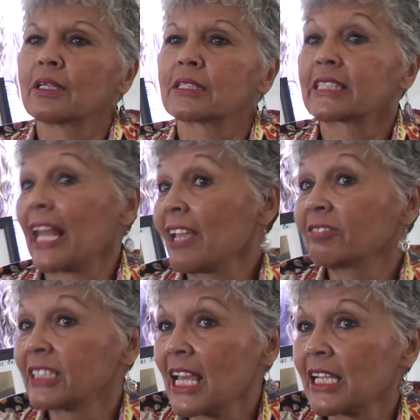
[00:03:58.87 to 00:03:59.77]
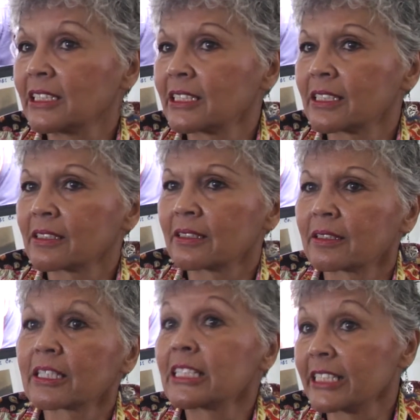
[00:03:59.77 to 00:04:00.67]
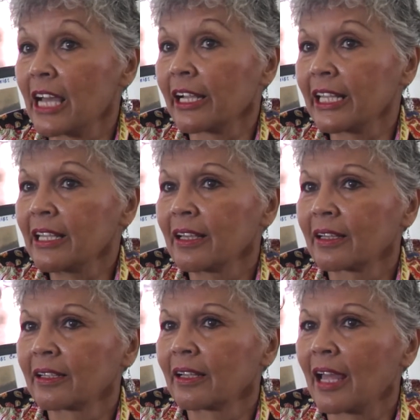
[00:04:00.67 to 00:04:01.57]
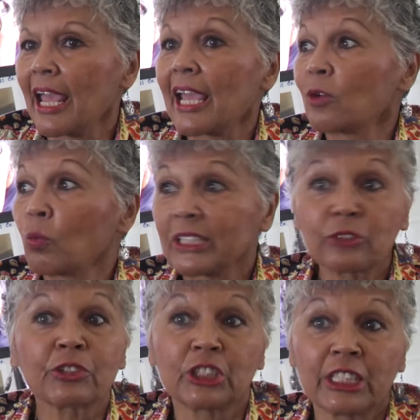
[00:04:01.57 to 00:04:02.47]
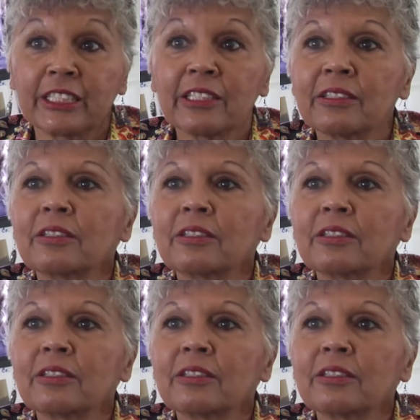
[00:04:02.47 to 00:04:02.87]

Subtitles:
slave states, Kentucky and West Virginia,